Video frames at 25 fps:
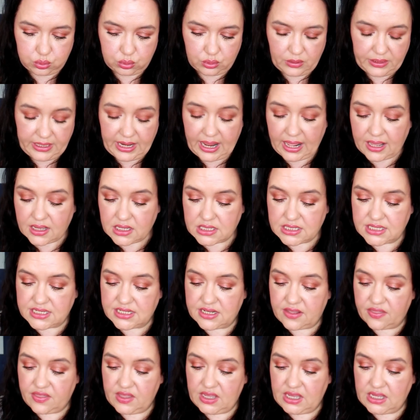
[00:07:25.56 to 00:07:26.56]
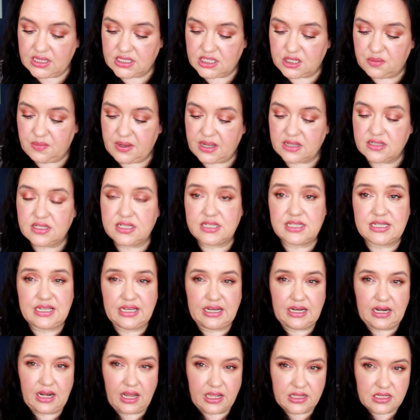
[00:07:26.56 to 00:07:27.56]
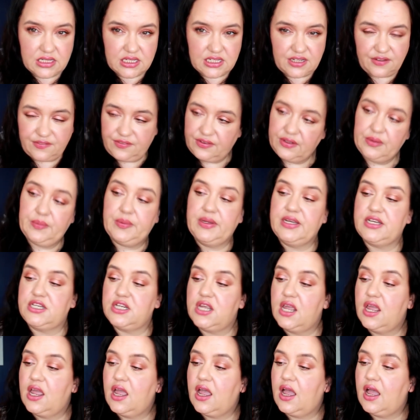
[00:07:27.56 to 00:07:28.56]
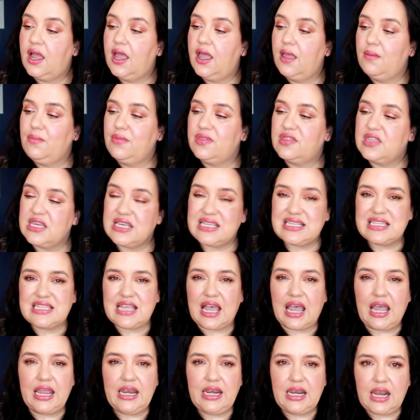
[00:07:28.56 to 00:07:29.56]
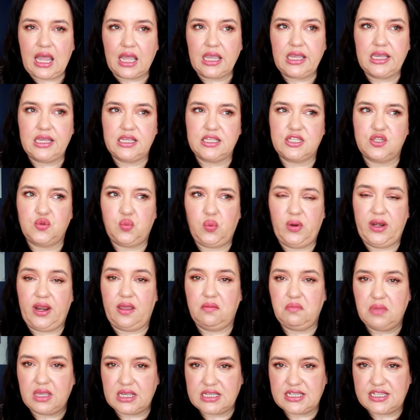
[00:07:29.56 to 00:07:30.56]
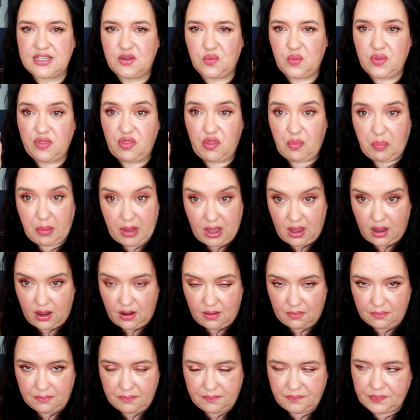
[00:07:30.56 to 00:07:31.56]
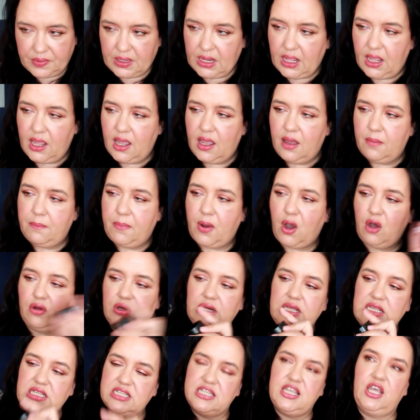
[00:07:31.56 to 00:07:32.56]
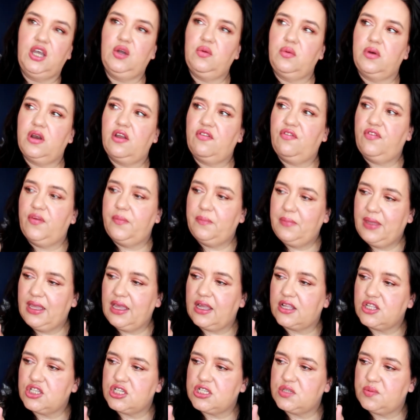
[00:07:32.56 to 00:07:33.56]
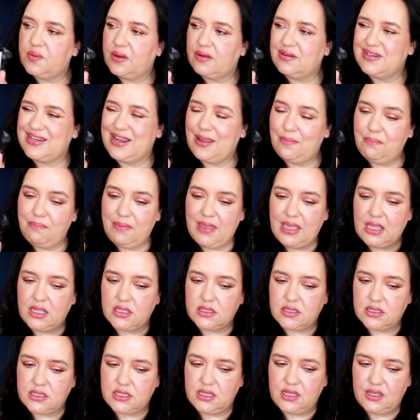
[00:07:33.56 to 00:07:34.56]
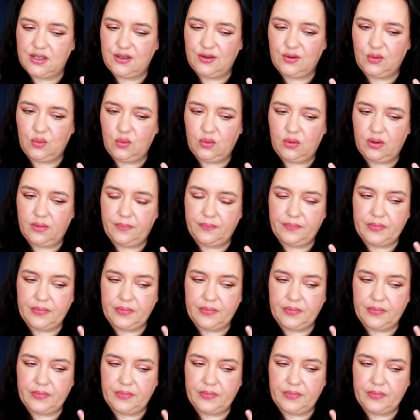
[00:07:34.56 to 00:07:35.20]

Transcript: Next, the tomato seed cleansing fluid. This I liked when I mixed it with the balm, but on its own, for me, I just found it a bit too...